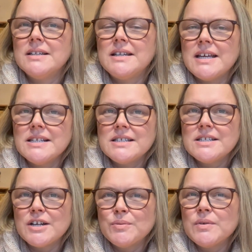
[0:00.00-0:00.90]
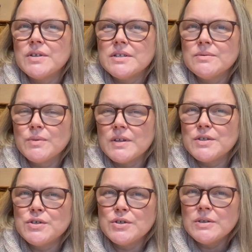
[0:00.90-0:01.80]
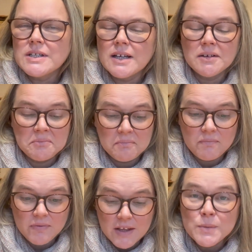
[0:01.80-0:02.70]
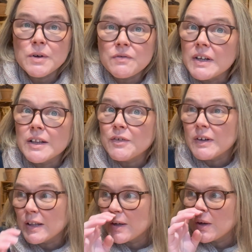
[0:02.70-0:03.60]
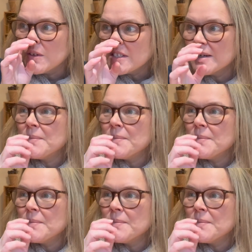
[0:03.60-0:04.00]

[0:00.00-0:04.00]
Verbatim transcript: days start with it with the two, like then we're really, really close.